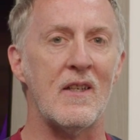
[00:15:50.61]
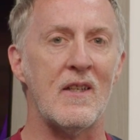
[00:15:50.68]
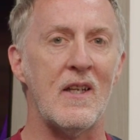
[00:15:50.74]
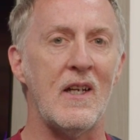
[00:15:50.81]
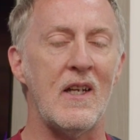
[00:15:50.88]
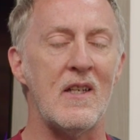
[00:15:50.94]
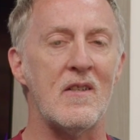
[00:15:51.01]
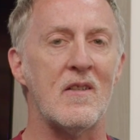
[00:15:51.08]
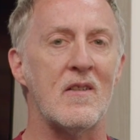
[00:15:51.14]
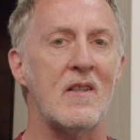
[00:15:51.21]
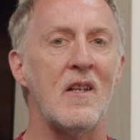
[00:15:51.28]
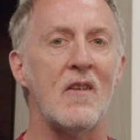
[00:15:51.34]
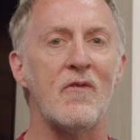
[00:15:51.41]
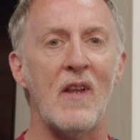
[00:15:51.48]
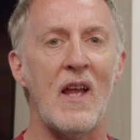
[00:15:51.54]
I think he's,
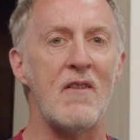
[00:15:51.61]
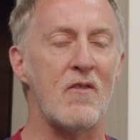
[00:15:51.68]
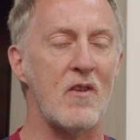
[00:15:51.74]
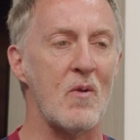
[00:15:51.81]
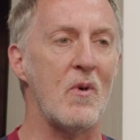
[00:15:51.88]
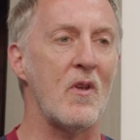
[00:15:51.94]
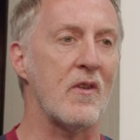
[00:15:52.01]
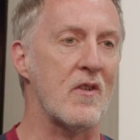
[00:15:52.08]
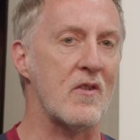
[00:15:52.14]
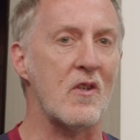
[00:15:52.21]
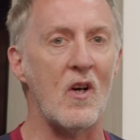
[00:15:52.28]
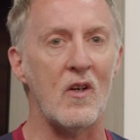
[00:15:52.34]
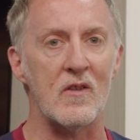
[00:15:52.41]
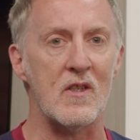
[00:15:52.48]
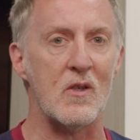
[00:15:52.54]
flavour of the month has
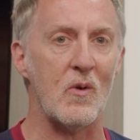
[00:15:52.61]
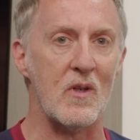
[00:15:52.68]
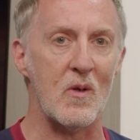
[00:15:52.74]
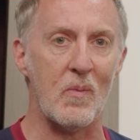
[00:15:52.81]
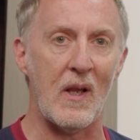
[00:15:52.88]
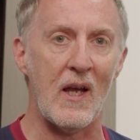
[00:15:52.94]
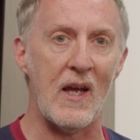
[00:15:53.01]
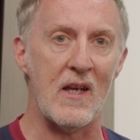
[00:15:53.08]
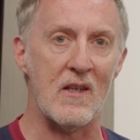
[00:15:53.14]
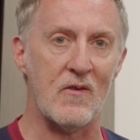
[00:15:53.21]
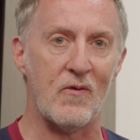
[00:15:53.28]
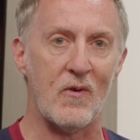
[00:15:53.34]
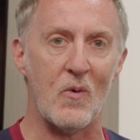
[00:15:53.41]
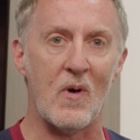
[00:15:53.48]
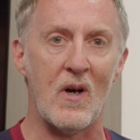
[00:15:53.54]
gone to other players
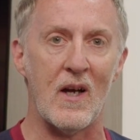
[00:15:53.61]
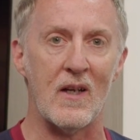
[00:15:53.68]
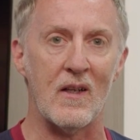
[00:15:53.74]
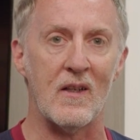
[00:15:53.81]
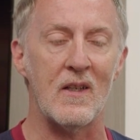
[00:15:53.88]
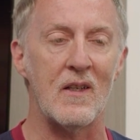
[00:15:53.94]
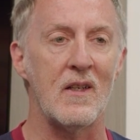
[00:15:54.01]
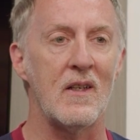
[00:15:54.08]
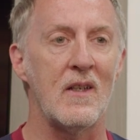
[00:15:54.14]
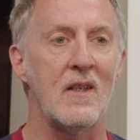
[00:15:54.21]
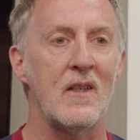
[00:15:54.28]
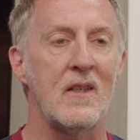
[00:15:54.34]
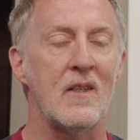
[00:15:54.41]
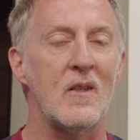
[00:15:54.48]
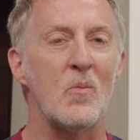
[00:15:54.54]
for a while,
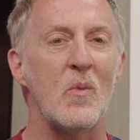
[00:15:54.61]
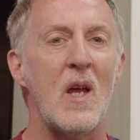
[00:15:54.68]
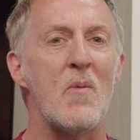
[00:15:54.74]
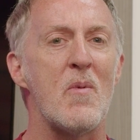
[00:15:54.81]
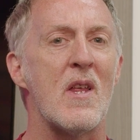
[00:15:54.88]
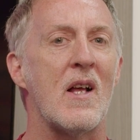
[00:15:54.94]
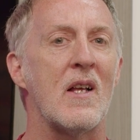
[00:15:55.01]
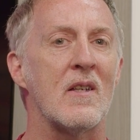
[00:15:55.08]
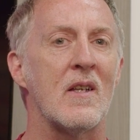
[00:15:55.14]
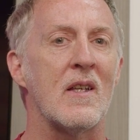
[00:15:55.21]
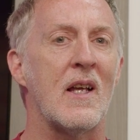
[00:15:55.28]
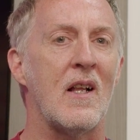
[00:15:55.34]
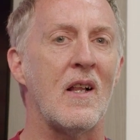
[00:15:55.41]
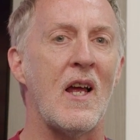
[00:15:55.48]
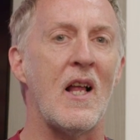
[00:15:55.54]
and maybe
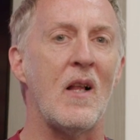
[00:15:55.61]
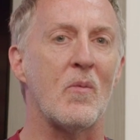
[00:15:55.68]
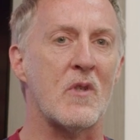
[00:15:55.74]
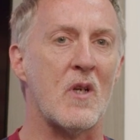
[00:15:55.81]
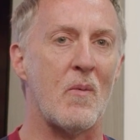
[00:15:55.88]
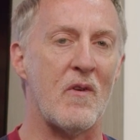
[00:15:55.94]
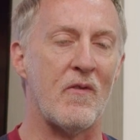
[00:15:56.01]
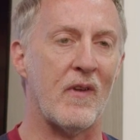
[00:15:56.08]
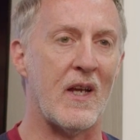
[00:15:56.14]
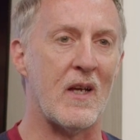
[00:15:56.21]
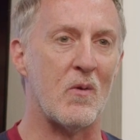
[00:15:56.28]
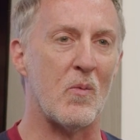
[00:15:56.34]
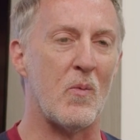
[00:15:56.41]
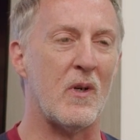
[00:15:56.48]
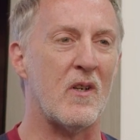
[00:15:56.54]
that'll help Tommy
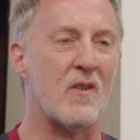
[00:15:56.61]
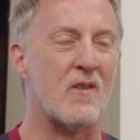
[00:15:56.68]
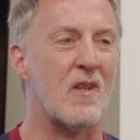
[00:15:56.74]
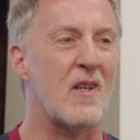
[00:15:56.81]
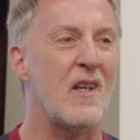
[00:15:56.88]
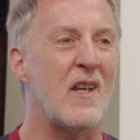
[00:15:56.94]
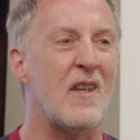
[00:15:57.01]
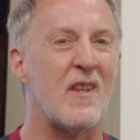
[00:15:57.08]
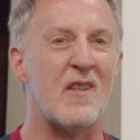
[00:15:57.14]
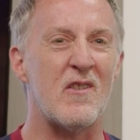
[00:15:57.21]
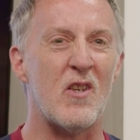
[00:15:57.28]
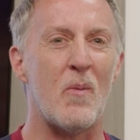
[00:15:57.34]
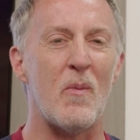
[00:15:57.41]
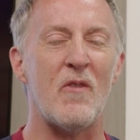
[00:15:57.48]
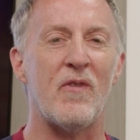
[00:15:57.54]
Fleetwood, because the
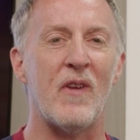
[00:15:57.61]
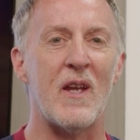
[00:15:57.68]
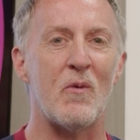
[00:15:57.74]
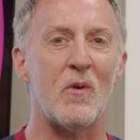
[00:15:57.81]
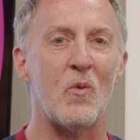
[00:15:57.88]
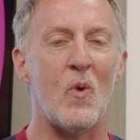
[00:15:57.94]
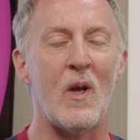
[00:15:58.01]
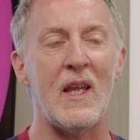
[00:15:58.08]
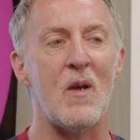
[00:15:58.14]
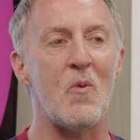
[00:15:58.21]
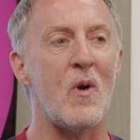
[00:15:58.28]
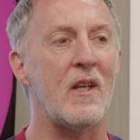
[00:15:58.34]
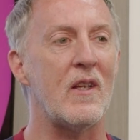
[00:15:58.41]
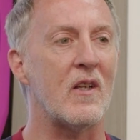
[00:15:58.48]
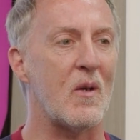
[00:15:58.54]
Tommy Fleetwood will he
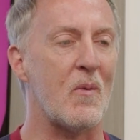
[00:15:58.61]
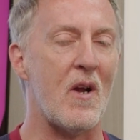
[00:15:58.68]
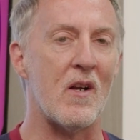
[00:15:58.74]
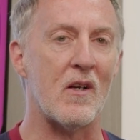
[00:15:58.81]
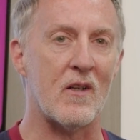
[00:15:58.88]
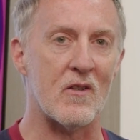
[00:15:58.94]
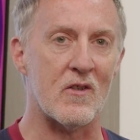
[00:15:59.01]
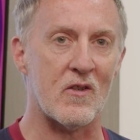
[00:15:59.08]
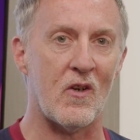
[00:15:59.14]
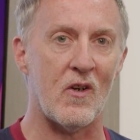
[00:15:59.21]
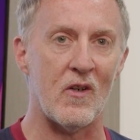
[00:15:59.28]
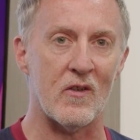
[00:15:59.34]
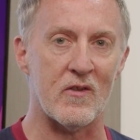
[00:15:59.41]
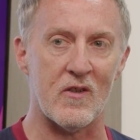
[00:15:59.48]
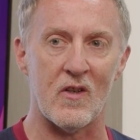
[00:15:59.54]
win on American
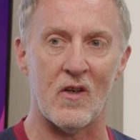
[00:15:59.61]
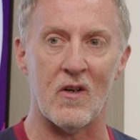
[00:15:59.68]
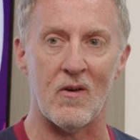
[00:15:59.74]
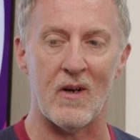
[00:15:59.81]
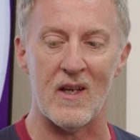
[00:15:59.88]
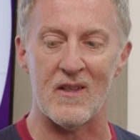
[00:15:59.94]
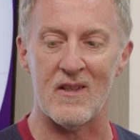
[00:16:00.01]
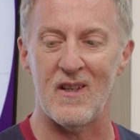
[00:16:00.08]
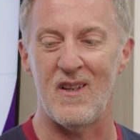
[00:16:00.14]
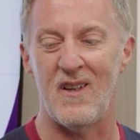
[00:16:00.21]
soil stories,